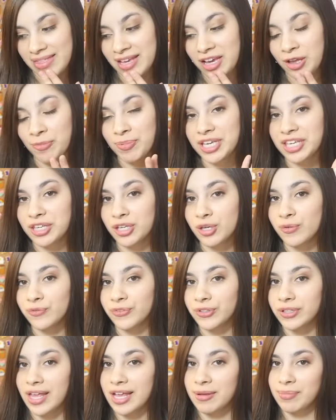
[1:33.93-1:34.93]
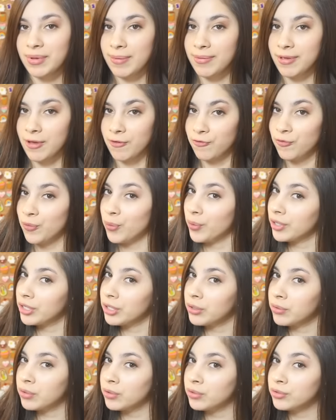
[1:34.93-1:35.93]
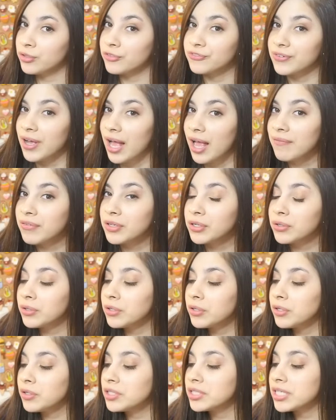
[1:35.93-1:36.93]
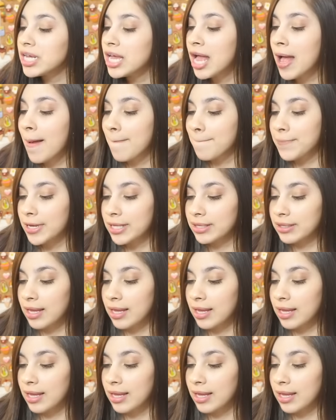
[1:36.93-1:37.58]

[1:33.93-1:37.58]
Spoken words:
think it'd be cute for like maybe a 4-year-old or 5-year-old. But